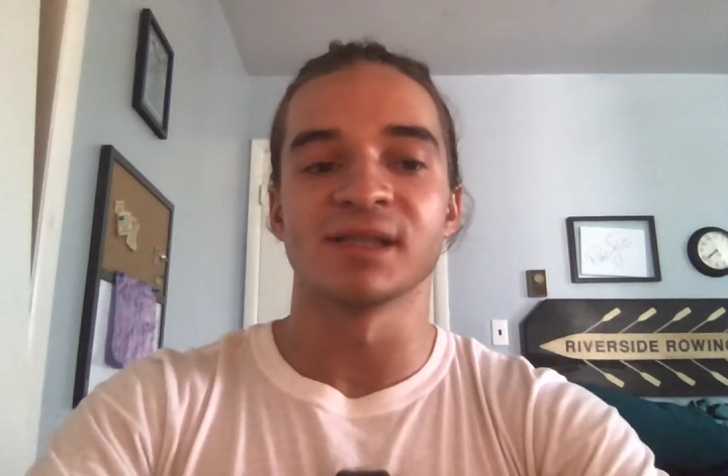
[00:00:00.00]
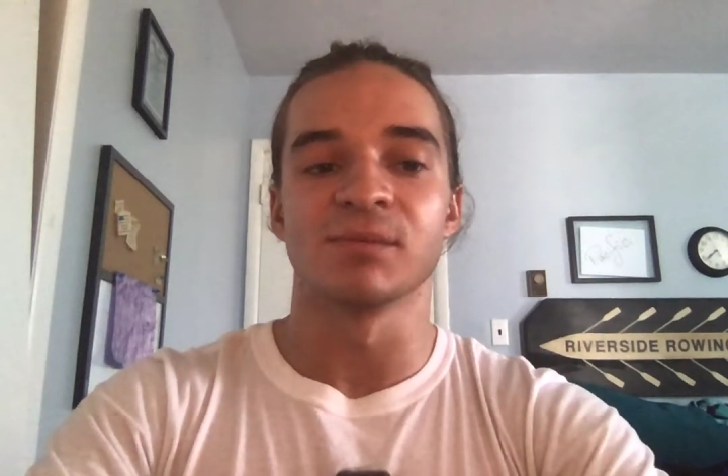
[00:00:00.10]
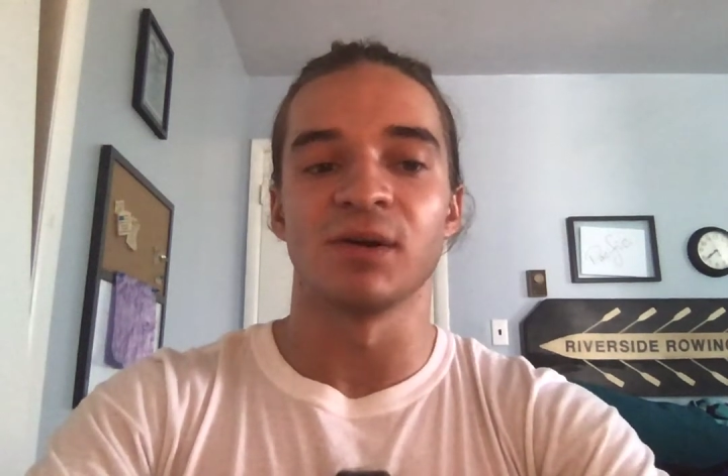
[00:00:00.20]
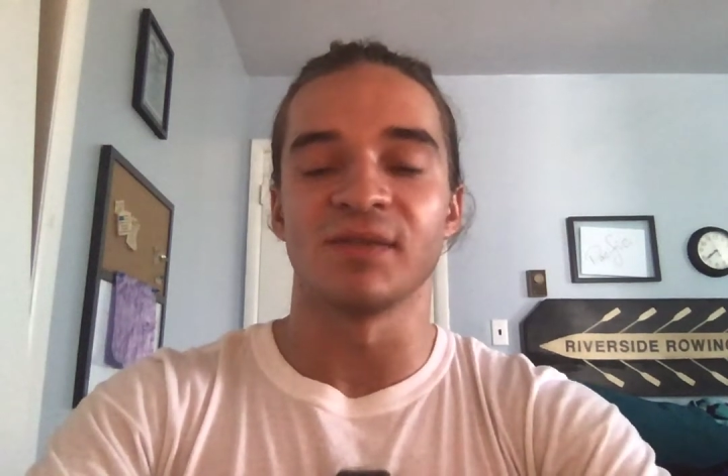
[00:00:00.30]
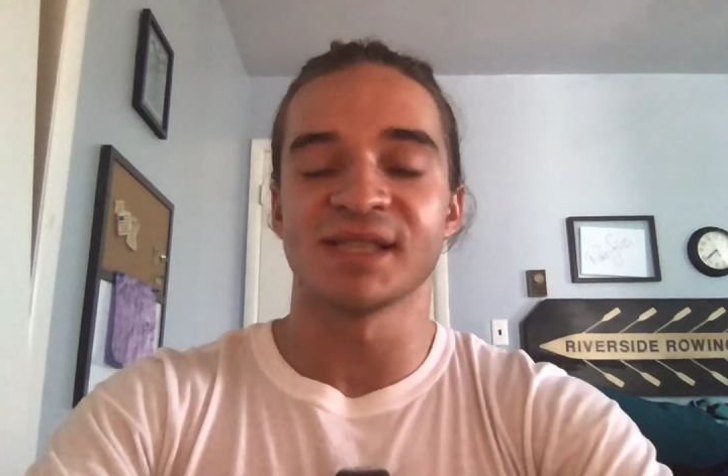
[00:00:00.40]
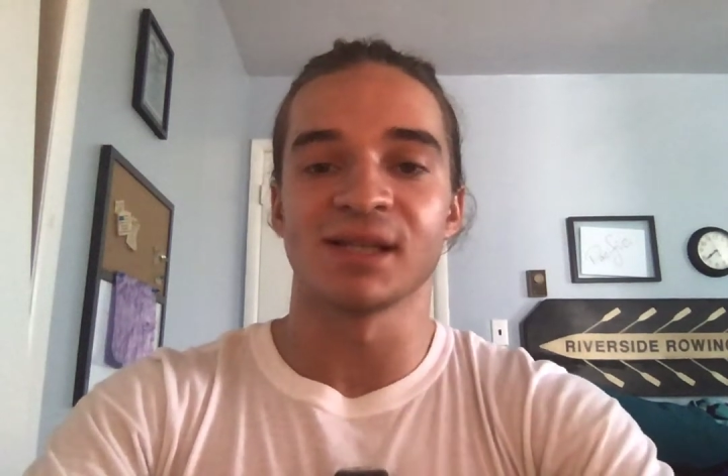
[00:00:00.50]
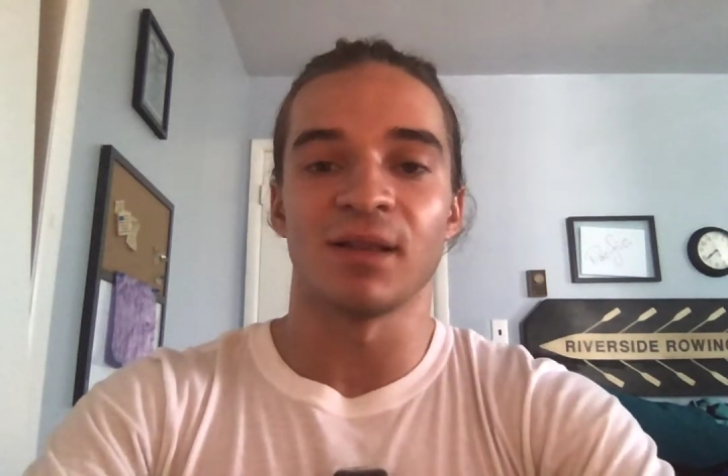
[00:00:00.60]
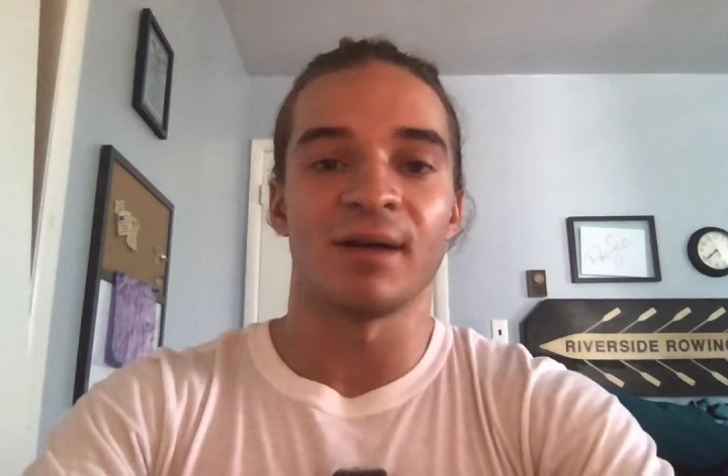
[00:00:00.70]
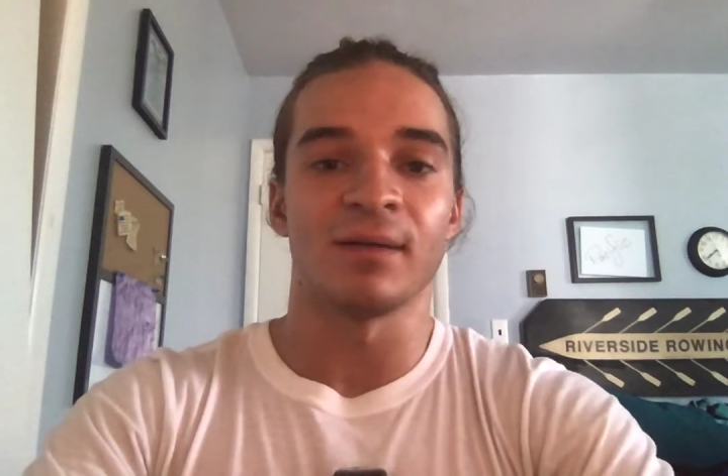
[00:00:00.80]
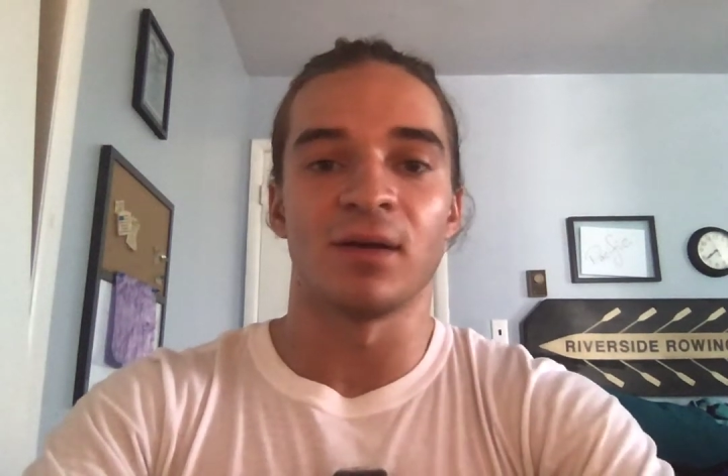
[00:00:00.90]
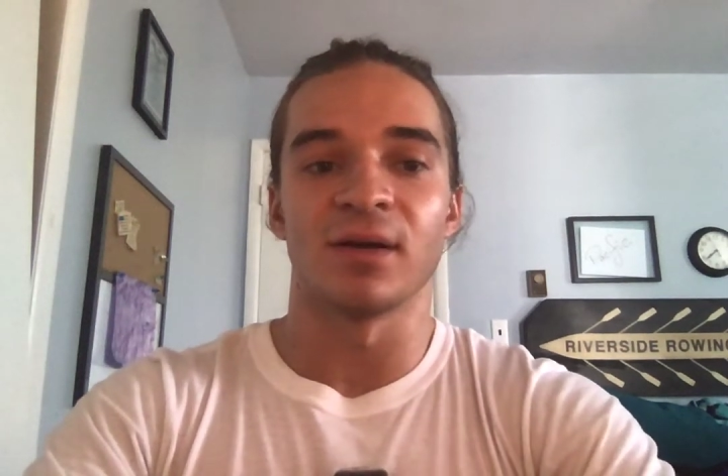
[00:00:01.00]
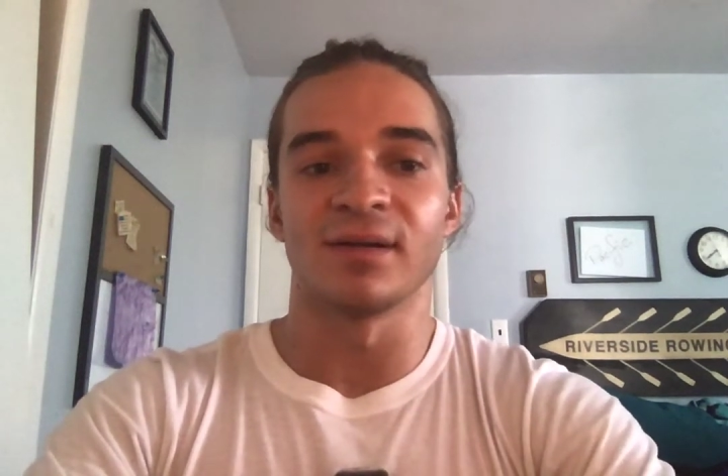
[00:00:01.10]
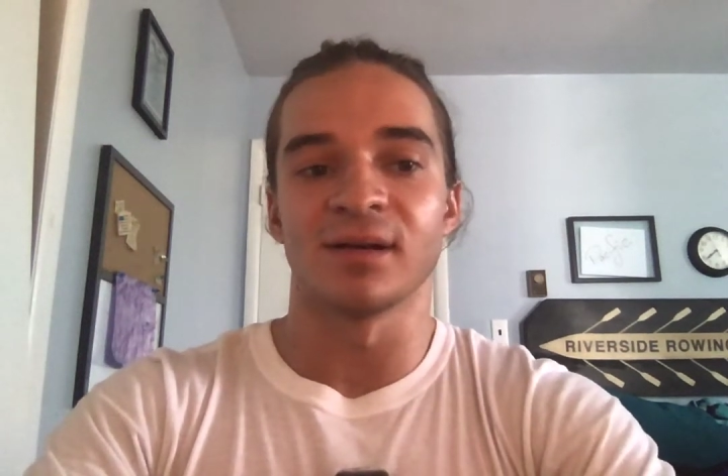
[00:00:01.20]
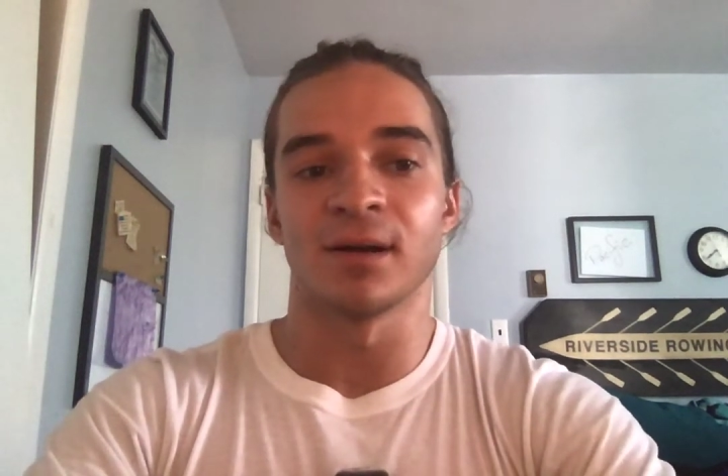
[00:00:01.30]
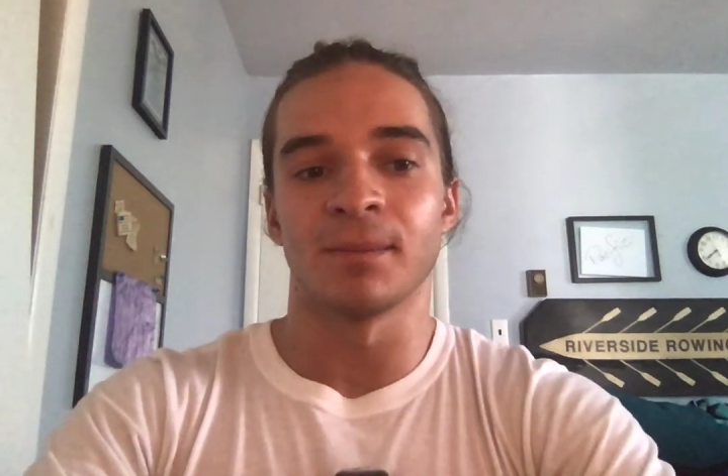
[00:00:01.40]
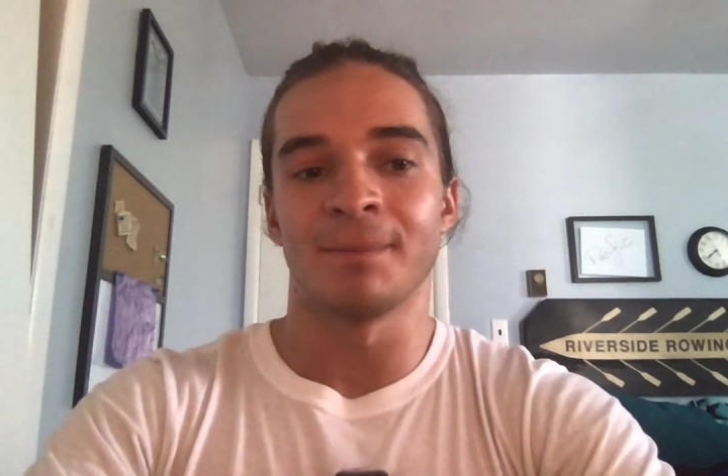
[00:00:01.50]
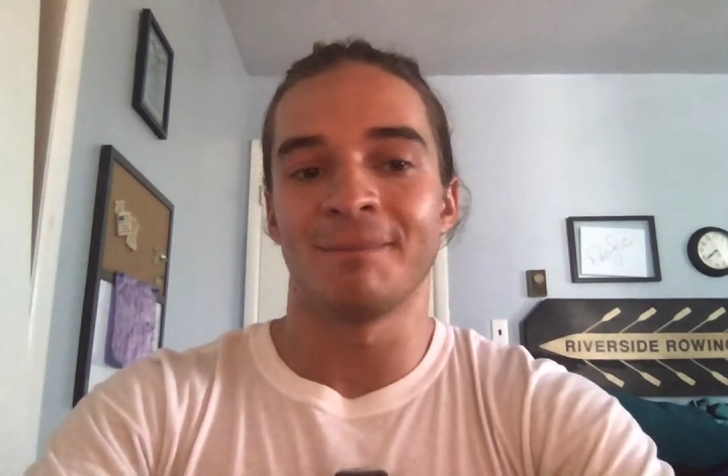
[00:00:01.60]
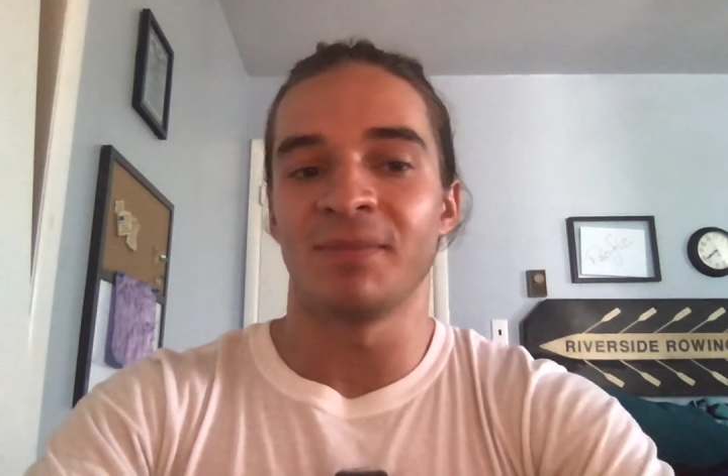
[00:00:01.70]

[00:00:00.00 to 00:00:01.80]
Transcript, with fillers: are both still out long term.